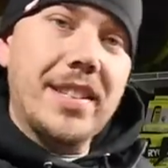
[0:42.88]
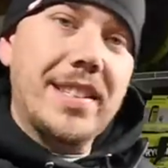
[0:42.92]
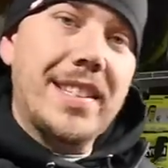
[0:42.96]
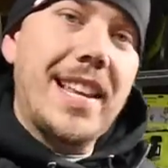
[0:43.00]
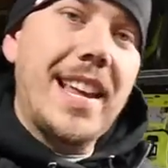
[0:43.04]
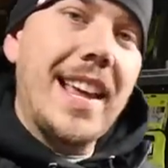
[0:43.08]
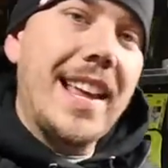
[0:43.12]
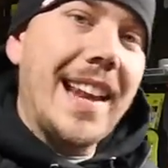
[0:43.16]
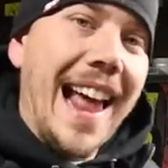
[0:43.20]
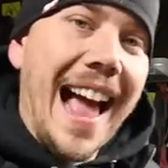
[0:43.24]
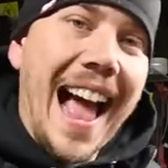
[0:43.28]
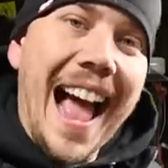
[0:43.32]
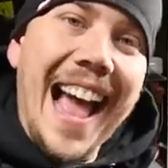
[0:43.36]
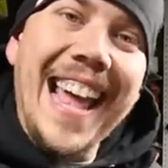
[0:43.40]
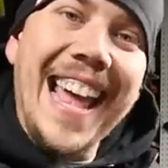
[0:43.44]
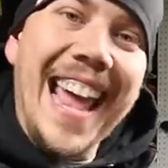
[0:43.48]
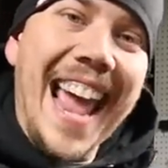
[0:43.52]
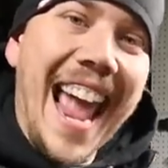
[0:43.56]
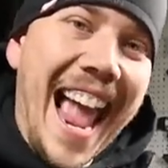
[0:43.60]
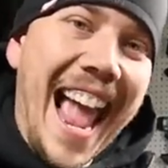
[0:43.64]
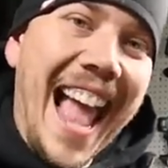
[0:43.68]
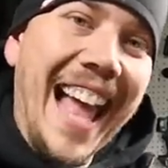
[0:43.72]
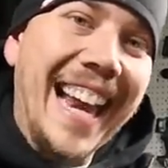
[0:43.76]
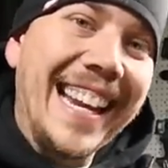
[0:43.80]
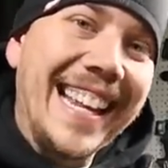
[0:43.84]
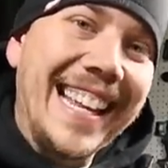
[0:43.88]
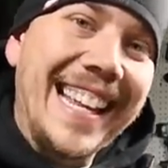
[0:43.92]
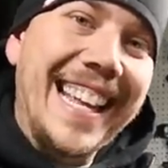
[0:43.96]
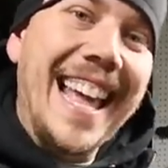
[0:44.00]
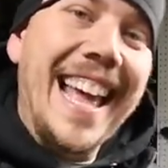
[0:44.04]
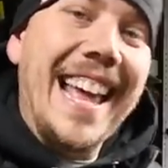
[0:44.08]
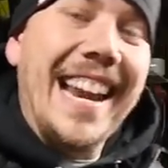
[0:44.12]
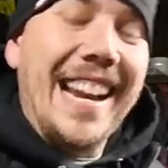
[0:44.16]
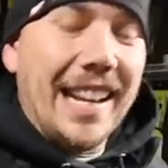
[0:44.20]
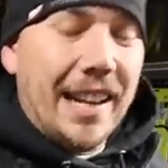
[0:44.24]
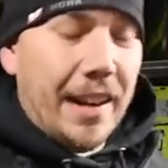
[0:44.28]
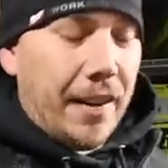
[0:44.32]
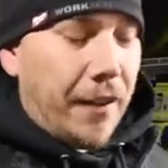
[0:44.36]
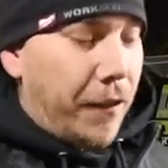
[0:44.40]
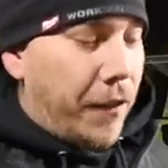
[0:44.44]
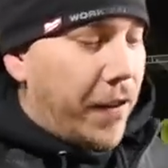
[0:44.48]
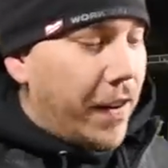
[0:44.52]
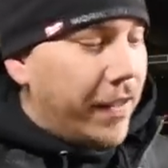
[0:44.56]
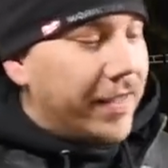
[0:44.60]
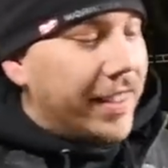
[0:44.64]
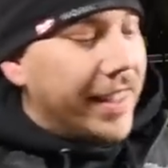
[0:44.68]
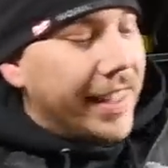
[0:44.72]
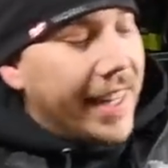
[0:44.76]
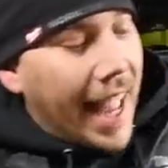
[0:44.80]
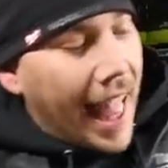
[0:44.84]
kit, I had to get it.
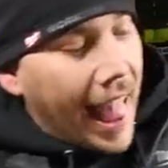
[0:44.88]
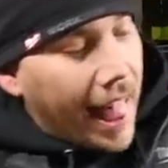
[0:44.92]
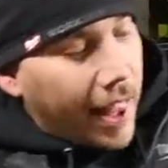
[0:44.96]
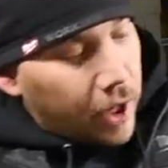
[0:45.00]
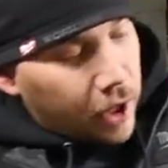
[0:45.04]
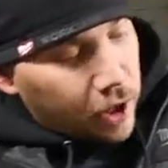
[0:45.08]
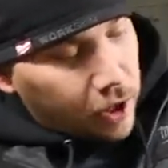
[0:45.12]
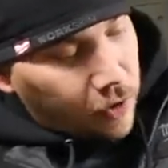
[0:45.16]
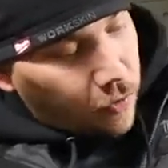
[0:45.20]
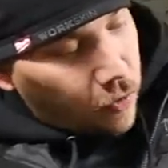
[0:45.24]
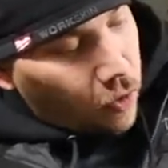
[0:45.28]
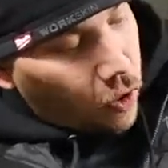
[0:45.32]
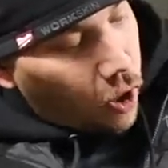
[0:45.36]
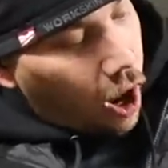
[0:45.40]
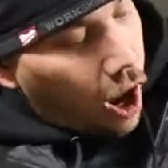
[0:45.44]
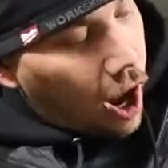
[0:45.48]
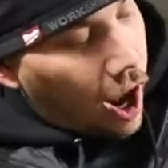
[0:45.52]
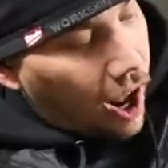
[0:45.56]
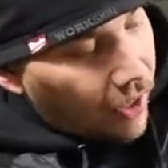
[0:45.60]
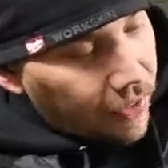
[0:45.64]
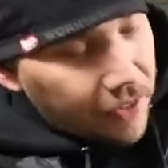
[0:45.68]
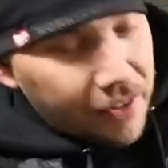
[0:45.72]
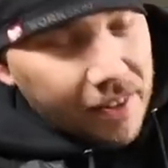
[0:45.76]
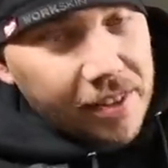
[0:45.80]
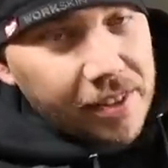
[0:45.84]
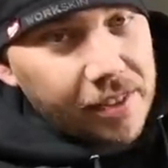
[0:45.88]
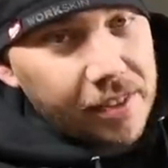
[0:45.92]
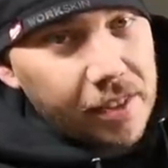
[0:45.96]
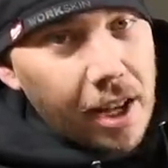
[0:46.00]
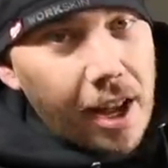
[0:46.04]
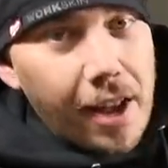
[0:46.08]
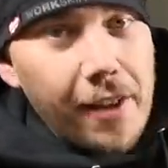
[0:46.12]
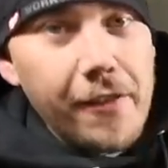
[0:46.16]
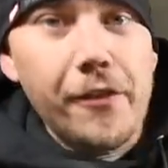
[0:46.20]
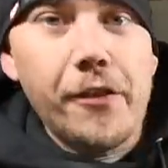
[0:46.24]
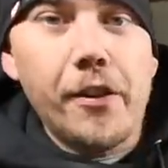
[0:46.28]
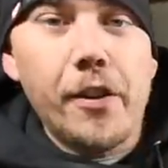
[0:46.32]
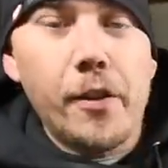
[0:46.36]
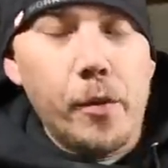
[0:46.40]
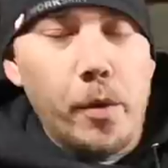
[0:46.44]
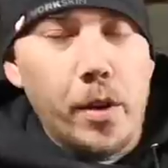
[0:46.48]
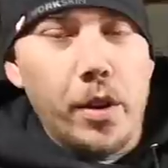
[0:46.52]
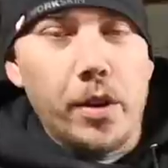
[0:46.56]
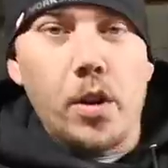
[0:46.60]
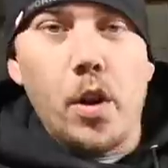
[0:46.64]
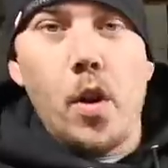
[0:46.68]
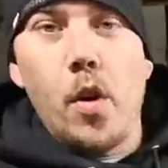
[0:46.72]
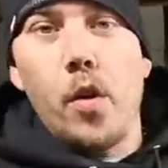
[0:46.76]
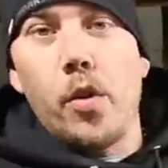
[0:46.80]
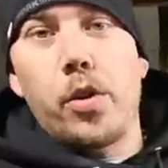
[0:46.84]
$50 for all this stuff. We'll
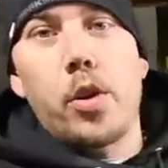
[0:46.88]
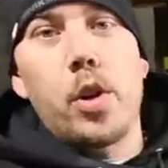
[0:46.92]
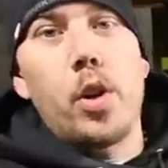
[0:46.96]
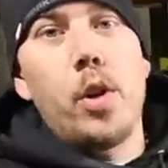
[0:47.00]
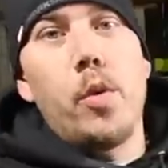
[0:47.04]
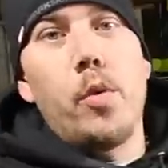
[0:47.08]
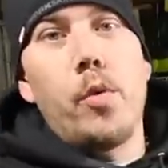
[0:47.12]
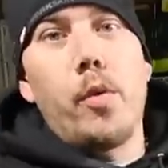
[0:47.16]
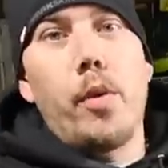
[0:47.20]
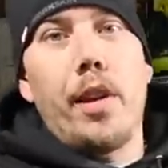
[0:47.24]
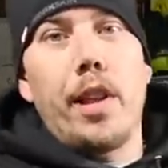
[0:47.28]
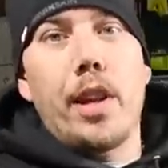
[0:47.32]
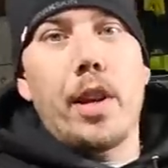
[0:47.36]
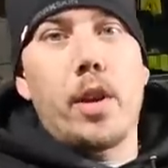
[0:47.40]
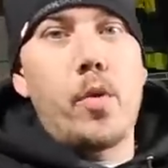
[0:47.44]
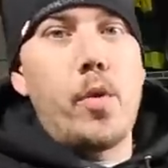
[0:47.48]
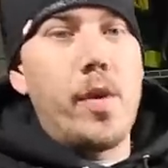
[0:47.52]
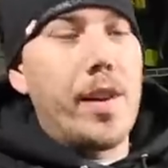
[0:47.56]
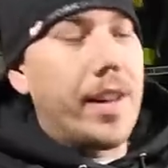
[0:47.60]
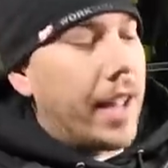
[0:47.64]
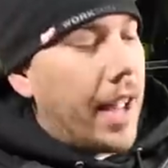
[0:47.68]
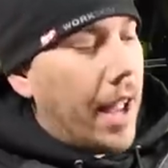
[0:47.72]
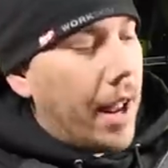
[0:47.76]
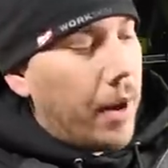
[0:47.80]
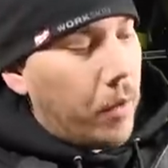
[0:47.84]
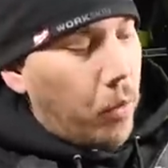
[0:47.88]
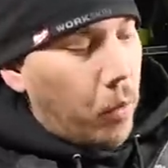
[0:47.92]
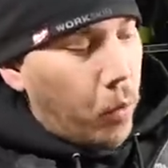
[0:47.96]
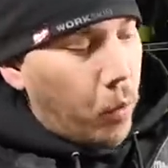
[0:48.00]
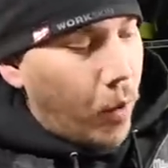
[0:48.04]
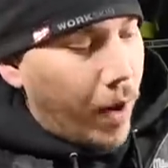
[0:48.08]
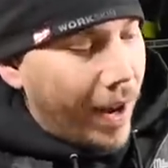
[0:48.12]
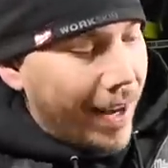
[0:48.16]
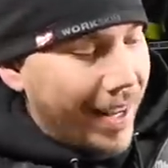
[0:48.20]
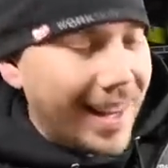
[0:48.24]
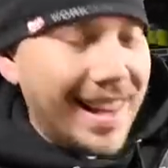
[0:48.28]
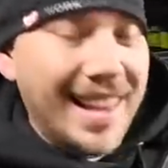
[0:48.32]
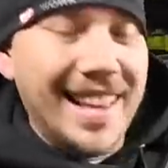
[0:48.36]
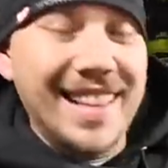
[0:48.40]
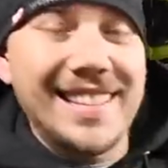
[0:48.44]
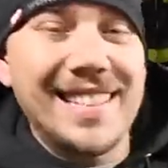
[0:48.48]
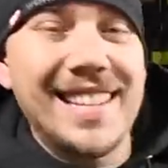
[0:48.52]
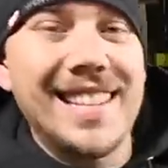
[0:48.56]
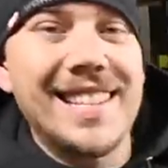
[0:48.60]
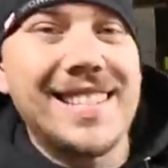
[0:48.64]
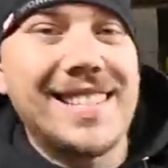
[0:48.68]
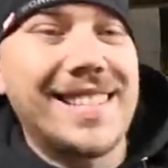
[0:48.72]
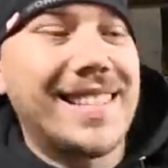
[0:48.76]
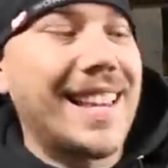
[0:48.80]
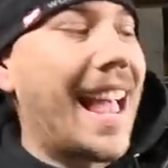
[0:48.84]
go through really quick on what is
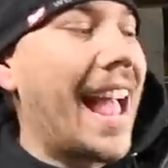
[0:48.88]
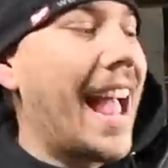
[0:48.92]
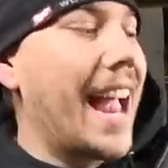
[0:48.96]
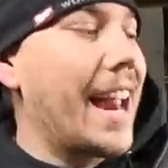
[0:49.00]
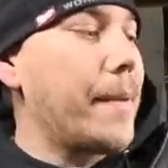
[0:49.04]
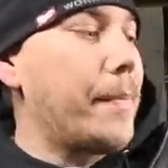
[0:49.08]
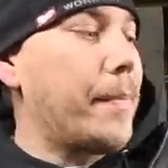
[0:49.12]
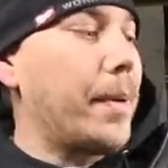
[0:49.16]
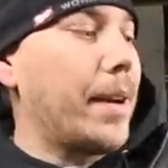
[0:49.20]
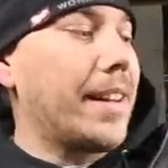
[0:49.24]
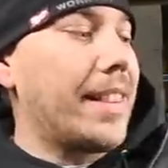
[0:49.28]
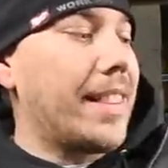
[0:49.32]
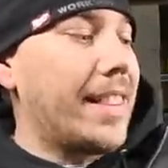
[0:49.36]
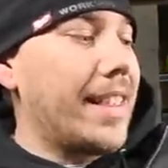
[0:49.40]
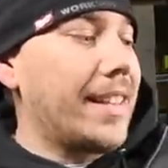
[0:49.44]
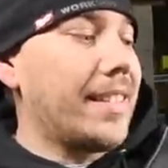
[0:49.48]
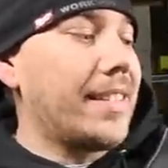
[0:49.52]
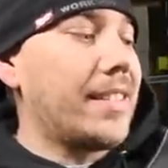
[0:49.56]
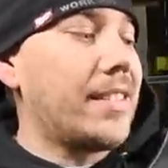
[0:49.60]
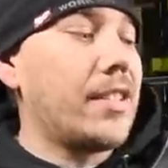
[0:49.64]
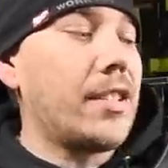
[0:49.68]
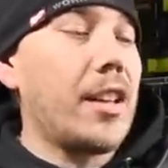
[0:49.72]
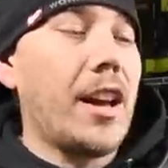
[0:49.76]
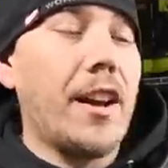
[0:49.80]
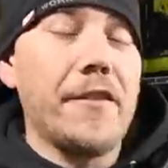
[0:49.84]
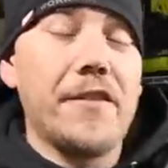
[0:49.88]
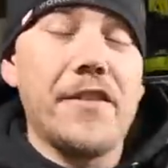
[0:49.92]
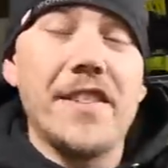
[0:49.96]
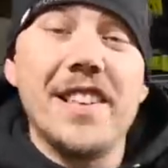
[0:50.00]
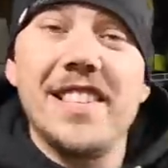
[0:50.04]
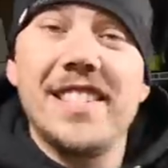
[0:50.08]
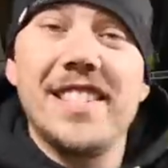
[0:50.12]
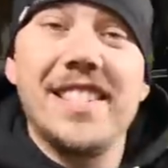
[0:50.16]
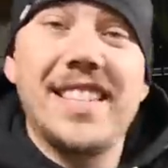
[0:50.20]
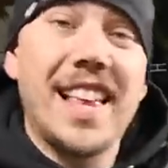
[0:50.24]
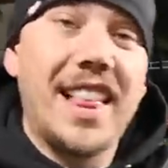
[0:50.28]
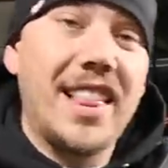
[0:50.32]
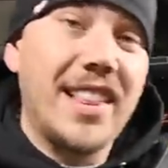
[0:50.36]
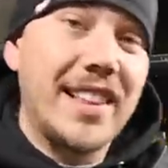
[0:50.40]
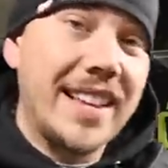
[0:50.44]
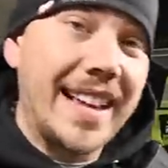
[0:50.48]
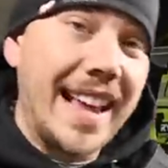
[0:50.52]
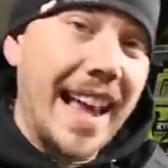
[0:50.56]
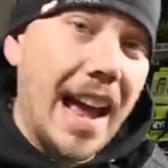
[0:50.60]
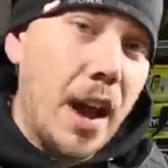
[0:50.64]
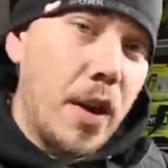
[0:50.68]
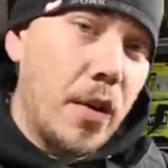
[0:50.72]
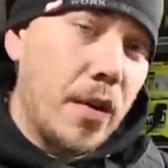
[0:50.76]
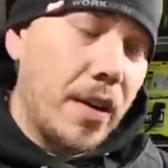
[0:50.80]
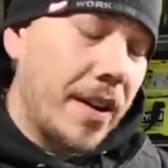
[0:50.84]
inside, but this stuff is selling
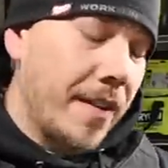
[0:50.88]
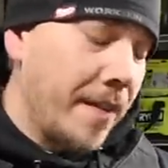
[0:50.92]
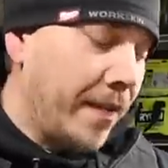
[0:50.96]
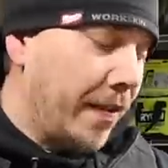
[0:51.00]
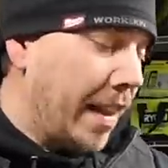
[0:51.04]
out.